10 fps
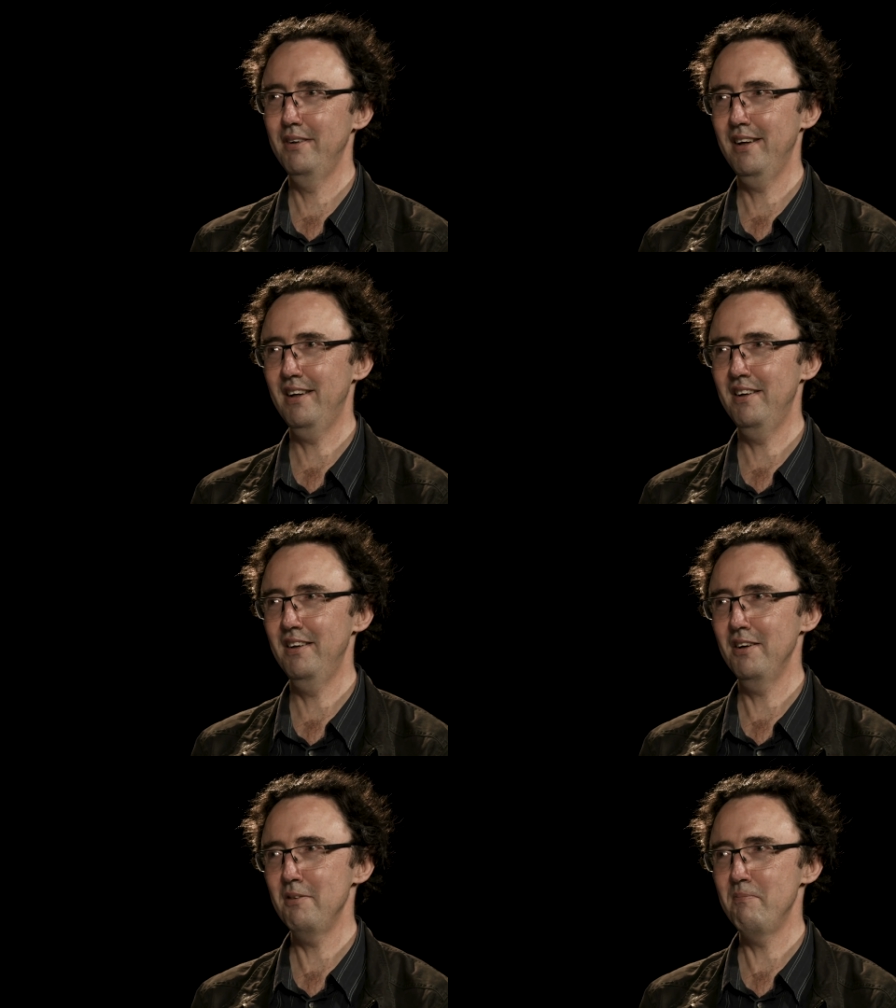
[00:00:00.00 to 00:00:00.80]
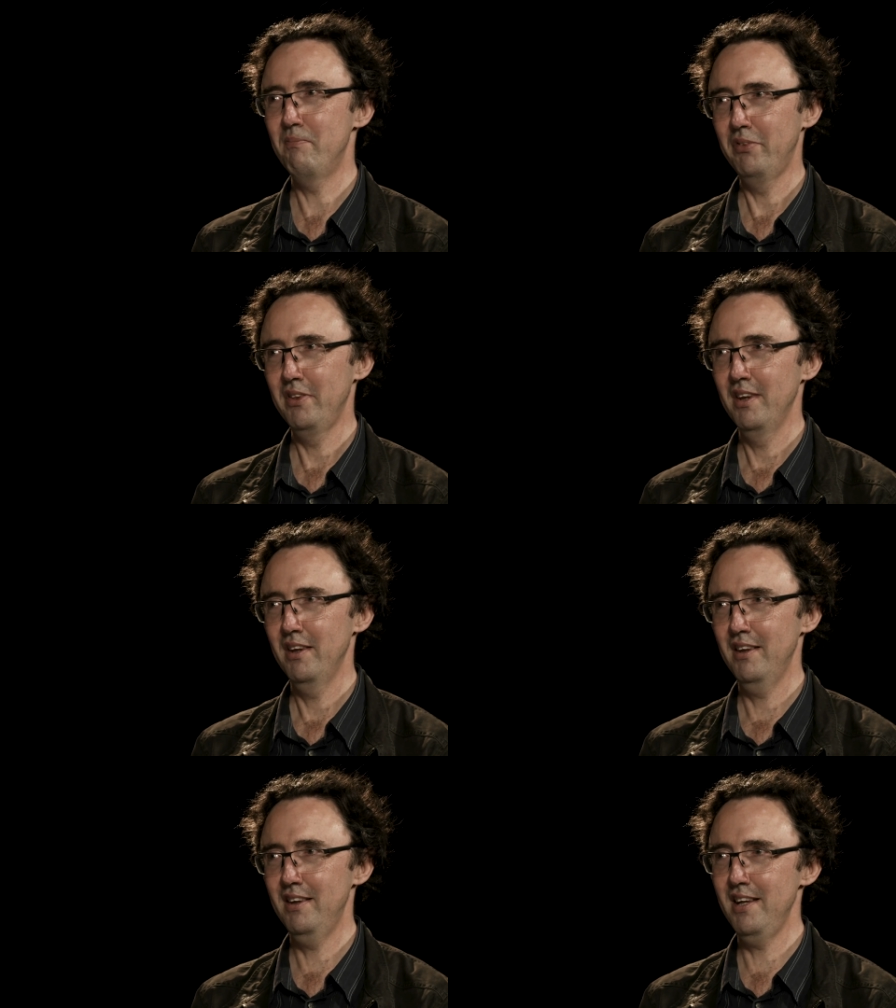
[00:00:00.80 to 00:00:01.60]
and um,
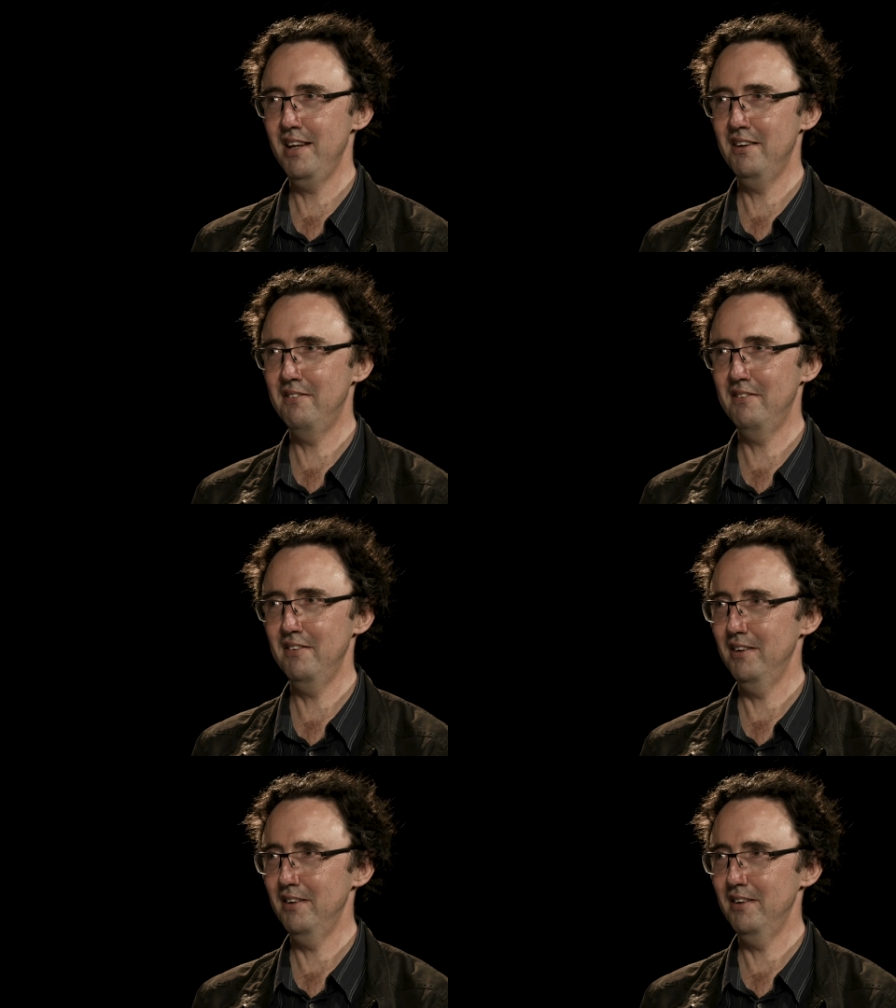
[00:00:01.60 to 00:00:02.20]
then